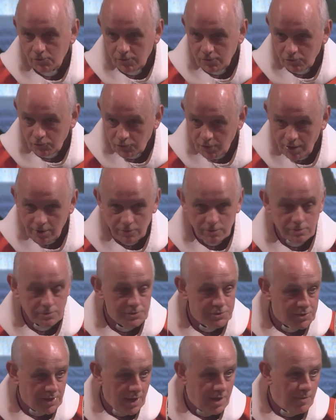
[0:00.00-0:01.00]
Grow
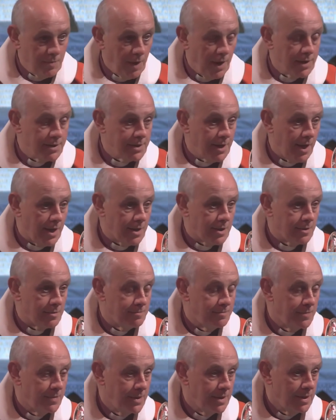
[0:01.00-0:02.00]
day by day
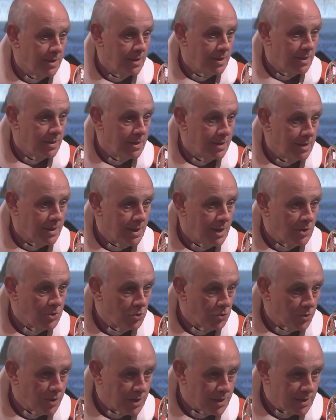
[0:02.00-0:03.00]
in your
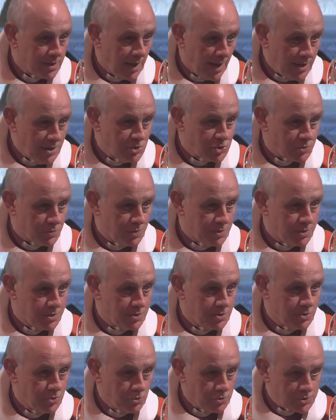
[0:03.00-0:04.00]
engagement,
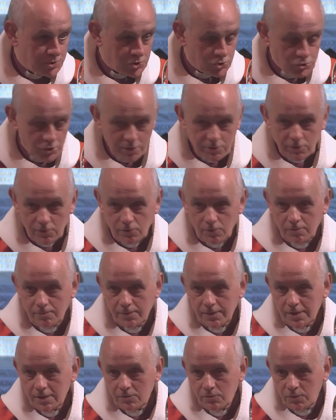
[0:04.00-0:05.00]
your struggle,
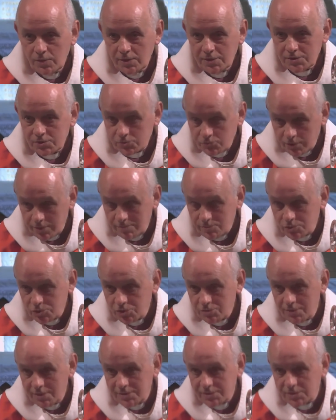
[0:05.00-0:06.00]
with Scripture
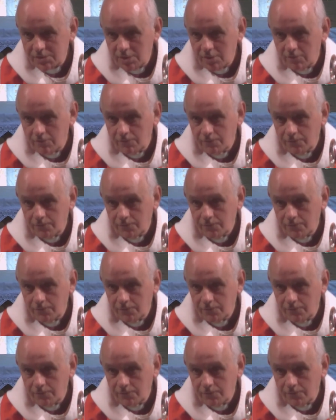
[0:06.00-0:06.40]
itself.